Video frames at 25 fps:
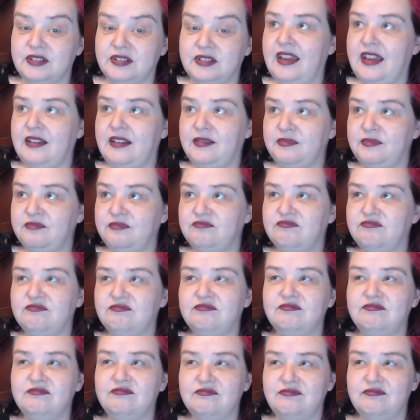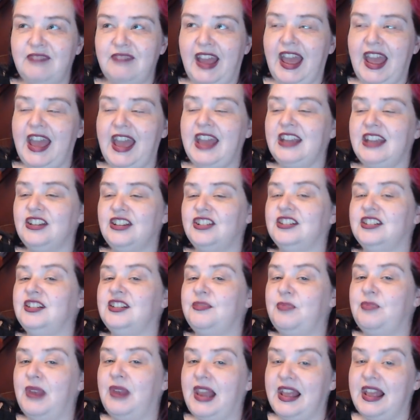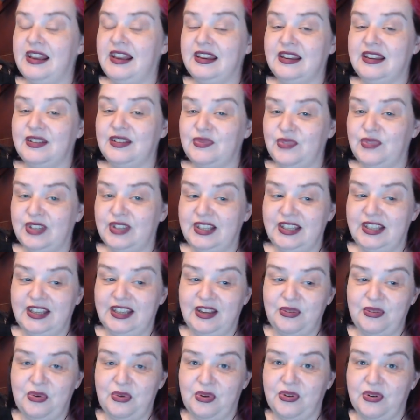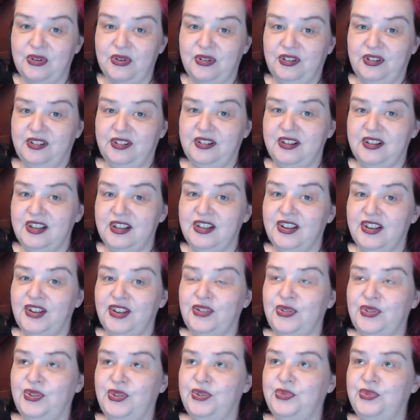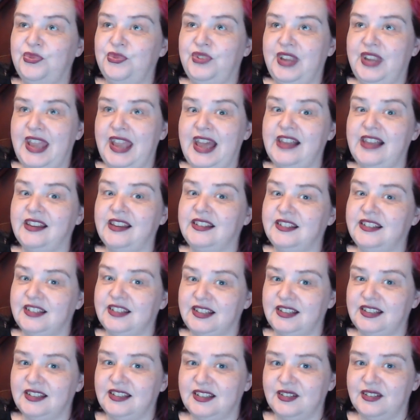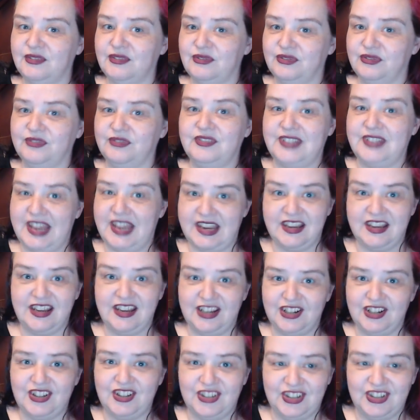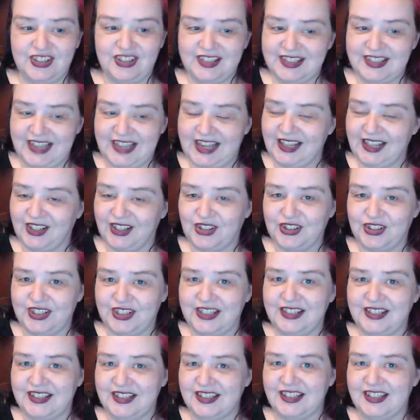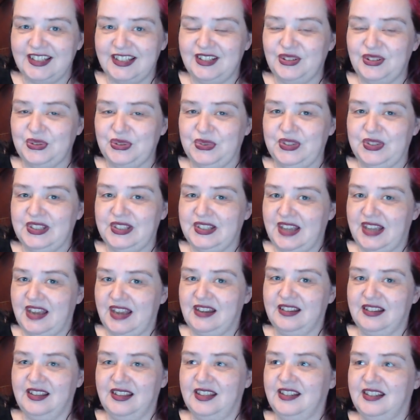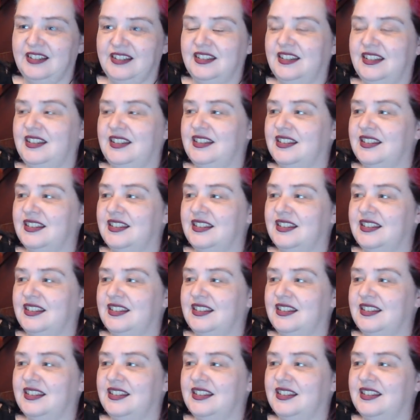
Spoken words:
I am actually planning a video on the realities of 10 years selling on Etsy and all these kind of things.